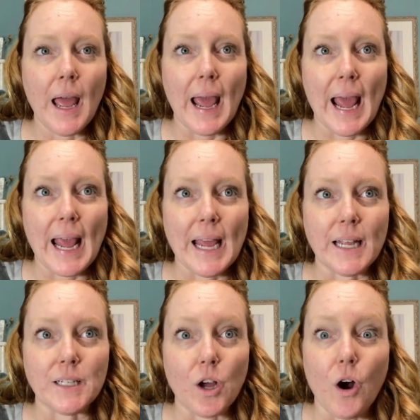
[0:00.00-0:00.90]

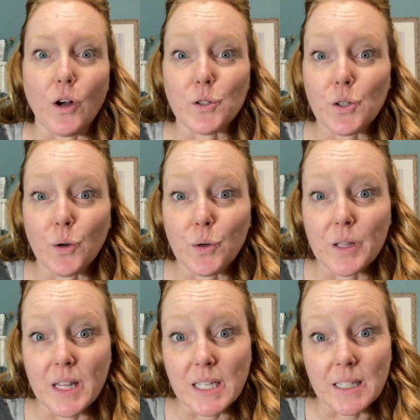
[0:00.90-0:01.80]
And also
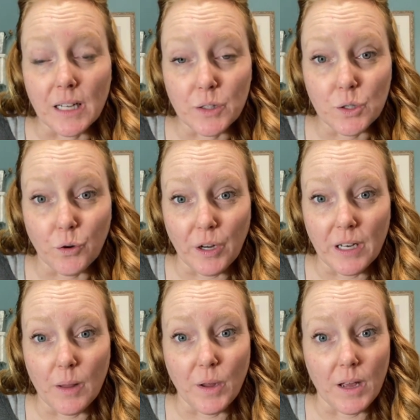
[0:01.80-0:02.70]
the sunscreen,
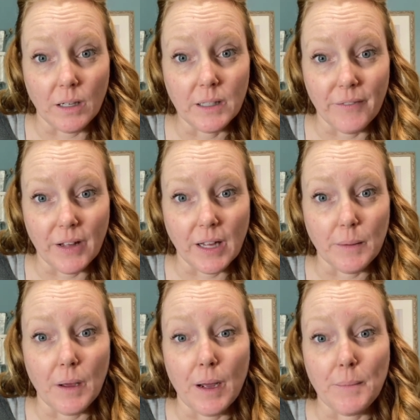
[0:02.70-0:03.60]
the Young Living
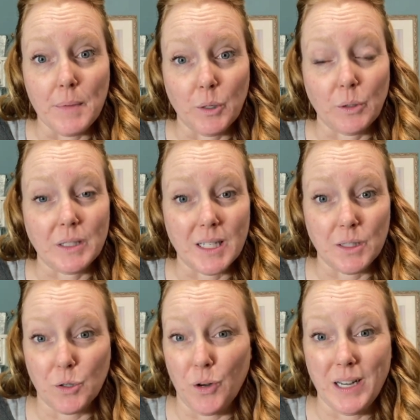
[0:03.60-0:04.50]
mineral
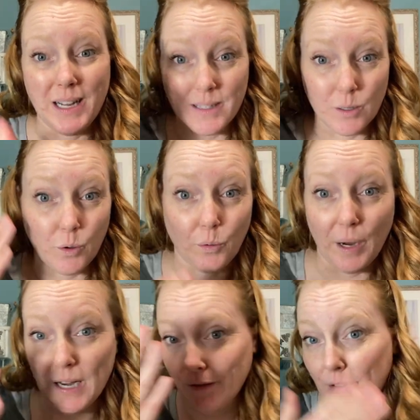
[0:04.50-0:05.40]
sunscreen is a
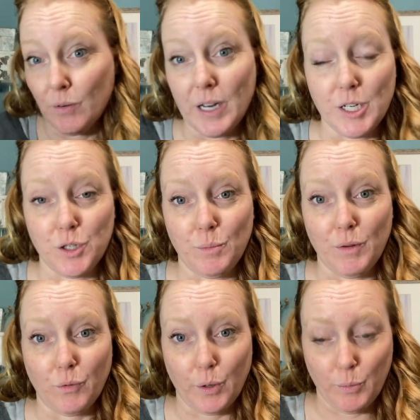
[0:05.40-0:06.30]
great foundation
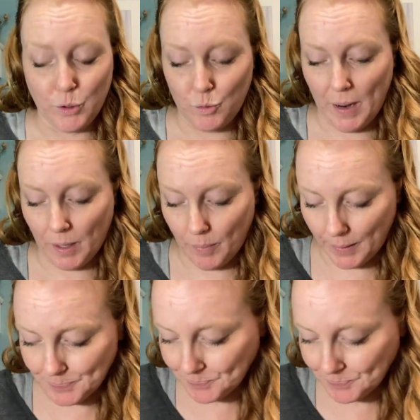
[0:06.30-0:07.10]
before you put your makeup on.